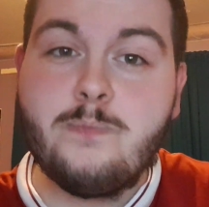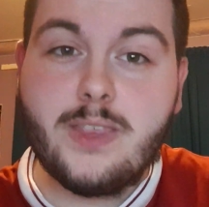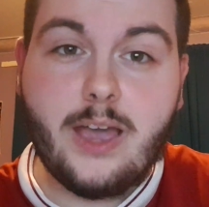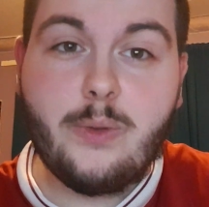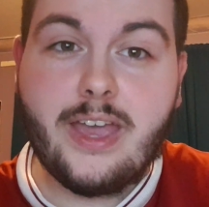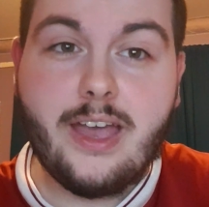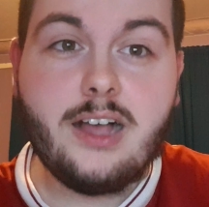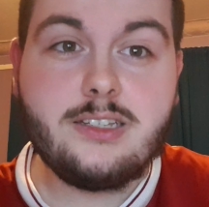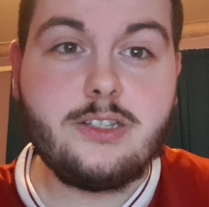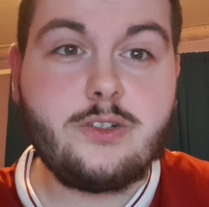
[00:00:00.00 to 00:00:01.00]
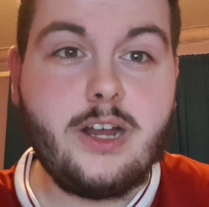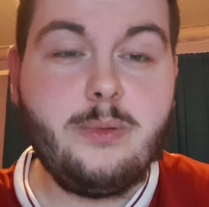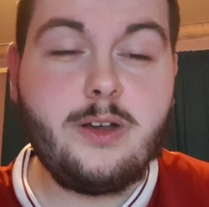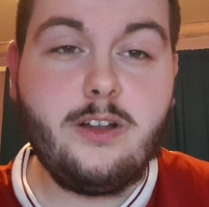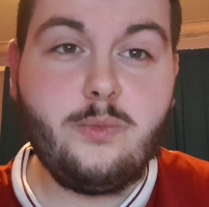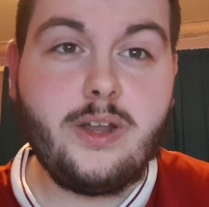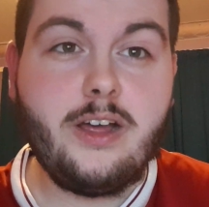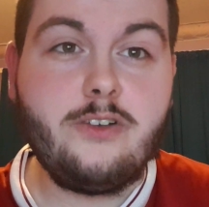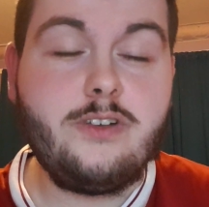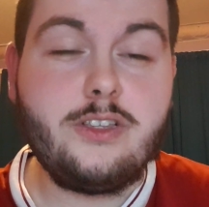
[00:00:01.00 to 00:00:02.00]
Yeah, we hit our subscriber goal of
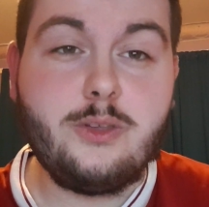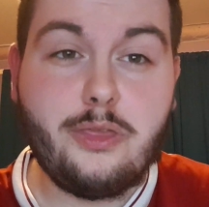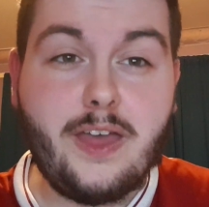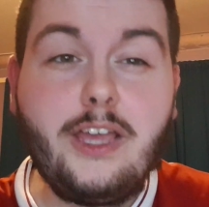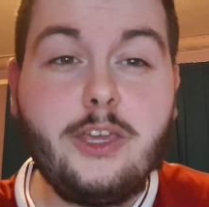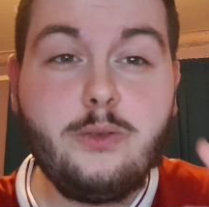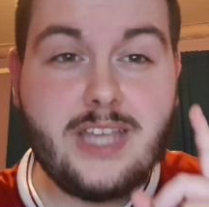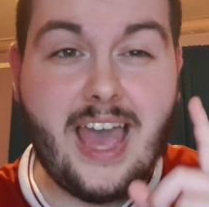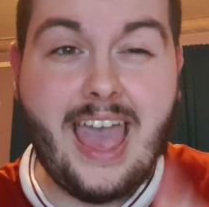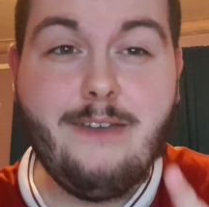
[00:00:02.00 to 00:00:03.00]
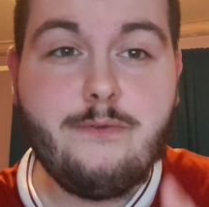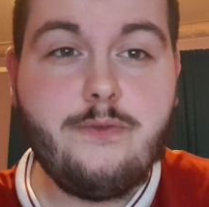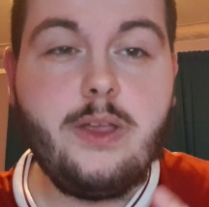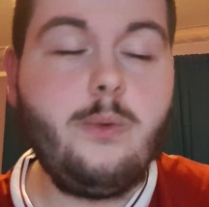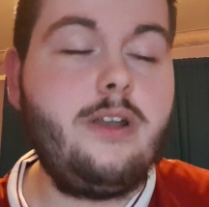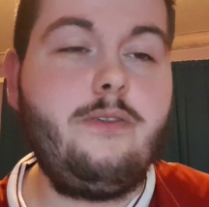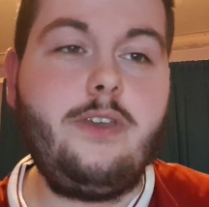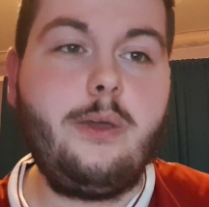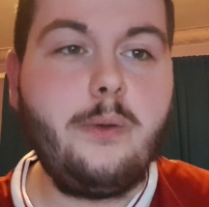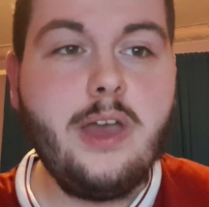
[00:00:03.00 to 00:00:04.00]
100, so thank you to every one of
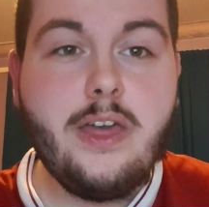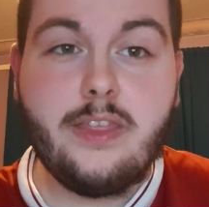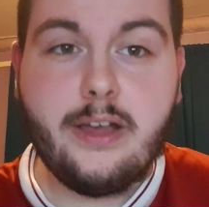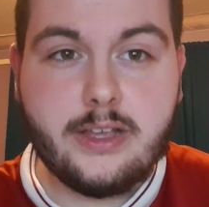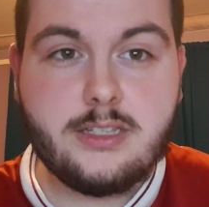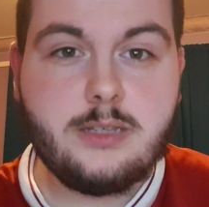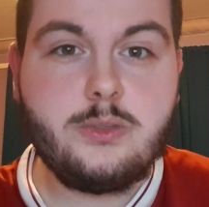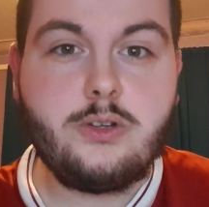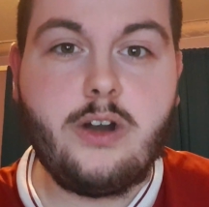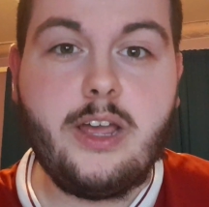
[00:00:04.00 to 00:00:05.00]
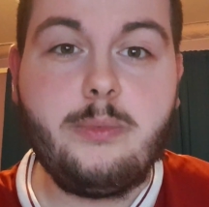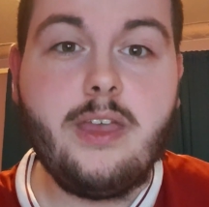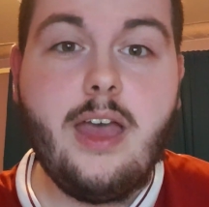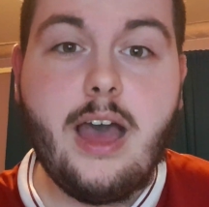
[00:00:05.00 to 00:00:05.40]
you that has subscribed.